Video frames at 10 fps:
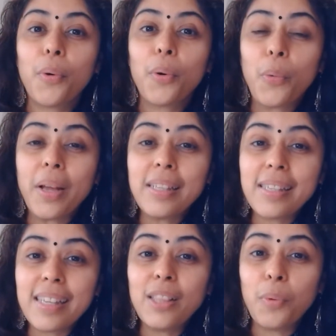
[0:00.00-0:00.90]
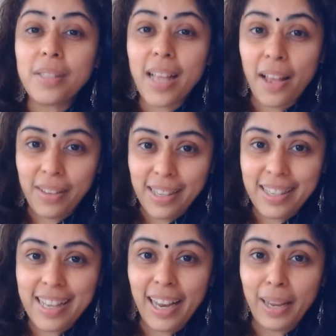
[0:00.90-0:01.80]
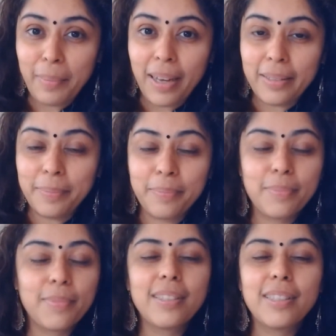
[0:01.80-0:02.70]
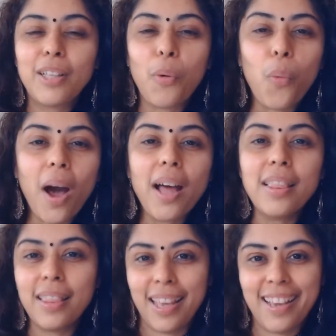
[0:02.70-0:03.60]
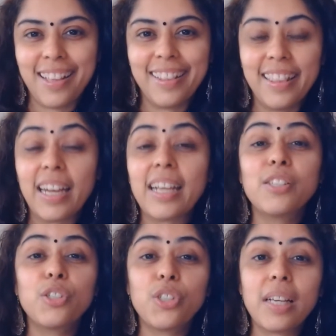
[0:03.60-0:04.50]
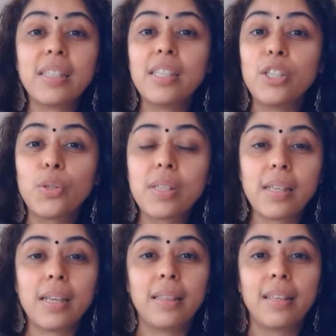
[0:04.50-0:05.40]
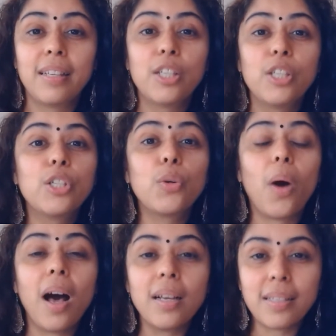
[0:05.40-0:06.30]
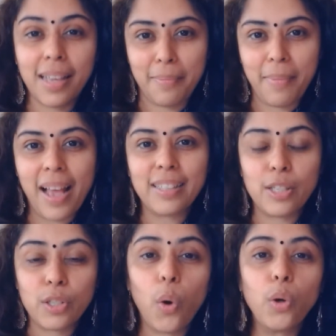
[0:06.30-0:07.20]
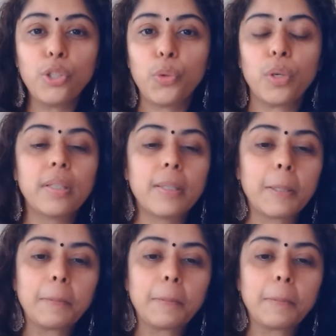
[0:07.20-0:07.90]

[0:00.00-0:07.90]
when Sid was having this dilemma, the one thing that I suggested to Sid to ask him as his coach was,